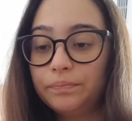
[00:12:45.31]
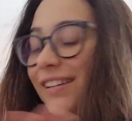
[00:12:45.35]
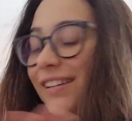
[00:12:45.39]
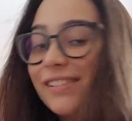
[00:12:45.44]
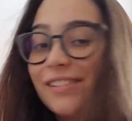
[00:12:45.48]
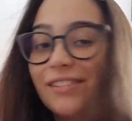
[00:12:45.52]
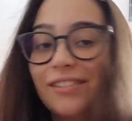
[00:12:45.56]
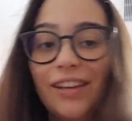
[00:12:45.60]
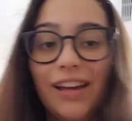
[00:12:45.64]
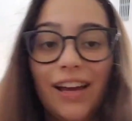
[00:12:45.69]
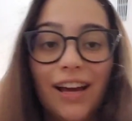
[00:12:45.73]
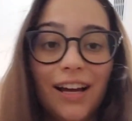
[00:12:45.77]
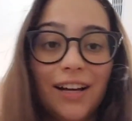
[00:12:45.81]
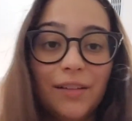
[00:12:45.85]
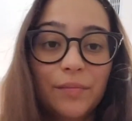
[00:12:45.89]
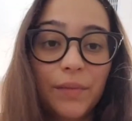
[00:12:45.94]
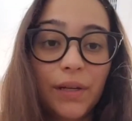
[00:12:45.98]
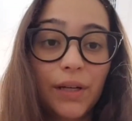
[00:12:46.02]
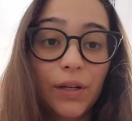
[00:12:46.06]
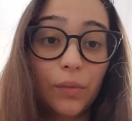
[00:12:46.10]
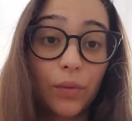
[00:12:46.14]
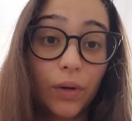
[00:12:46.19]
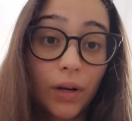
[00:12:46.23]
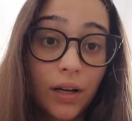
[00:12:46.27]
So yeah, I'm
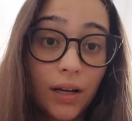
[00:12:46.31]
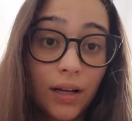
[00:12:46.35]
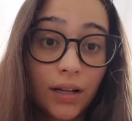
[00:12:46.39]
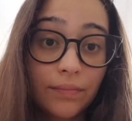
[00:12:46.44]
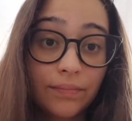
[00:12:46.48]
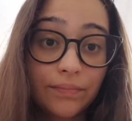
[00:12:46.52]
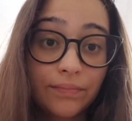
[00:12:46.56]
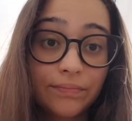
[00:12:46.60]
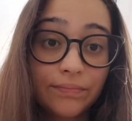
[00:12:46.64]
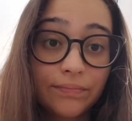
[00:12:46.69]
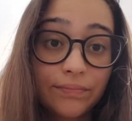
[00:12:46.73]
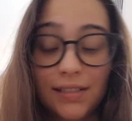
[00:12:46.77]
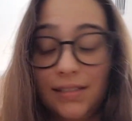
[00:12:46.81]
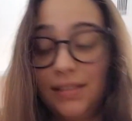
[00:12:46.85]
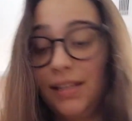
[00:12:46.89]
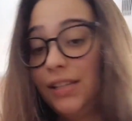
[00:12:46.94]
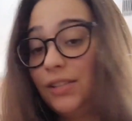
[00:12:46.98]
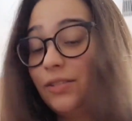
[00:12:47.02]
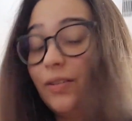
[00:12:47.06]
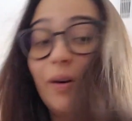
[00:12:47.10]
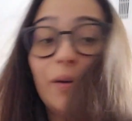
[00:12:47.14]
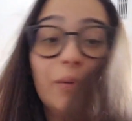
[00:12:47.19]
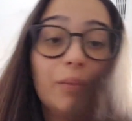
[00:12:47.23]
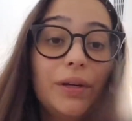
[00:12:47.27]
gonna work, because
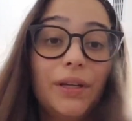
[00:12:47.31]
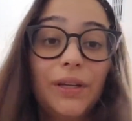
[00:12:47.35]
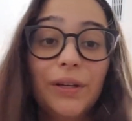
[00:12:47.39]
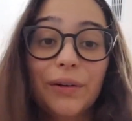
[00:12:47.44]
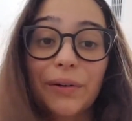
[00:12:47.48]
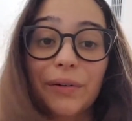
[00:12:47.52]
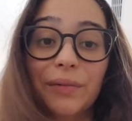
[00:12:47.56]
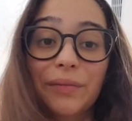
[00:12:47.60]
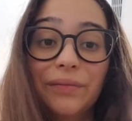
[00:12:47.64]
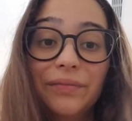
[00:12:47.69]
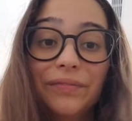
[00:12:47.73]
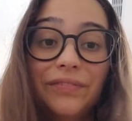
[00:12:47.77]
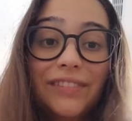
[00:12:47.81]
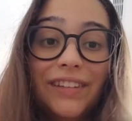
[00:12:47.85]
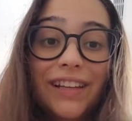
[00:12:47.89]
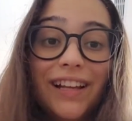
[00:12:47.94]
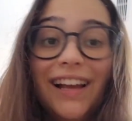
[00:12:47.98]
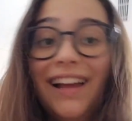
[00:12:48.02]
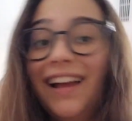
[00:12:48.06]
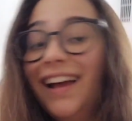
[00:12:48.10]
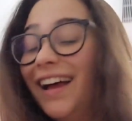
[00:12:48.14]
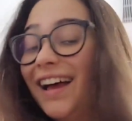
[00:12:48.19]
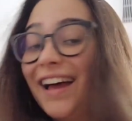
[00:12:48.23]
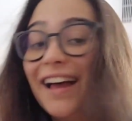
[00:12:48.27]
that's all we do
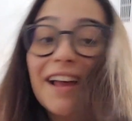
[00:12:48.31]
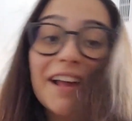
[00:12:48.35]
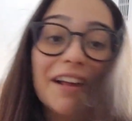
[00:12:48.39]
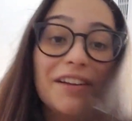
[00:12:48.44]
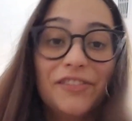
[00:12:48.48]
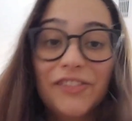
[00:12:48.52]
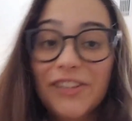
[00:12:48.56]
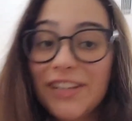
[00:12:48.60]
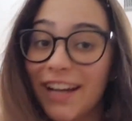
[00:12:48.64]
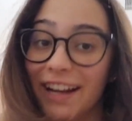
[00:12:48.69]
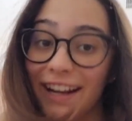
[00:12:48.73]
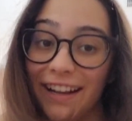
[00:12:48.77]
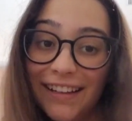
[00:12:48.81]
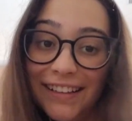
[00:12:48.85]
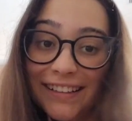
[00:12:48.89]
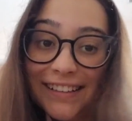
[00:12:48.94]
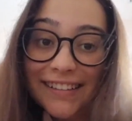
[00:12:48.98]
every day.